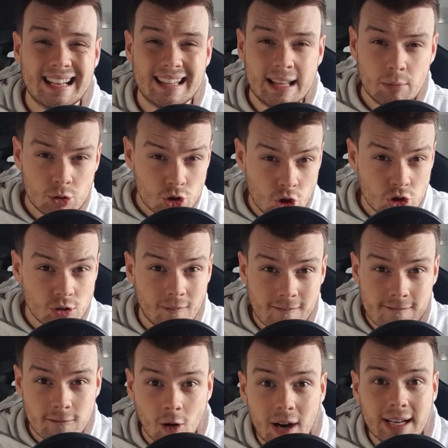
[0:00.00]
and that was just on
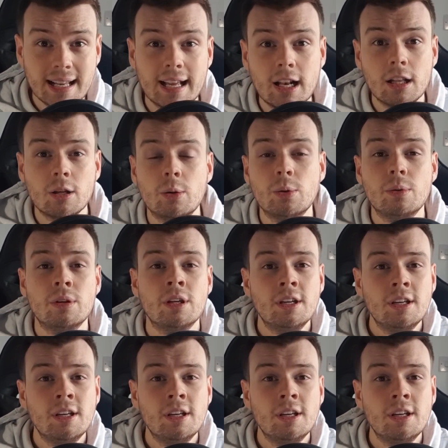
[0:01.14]
Friday alone.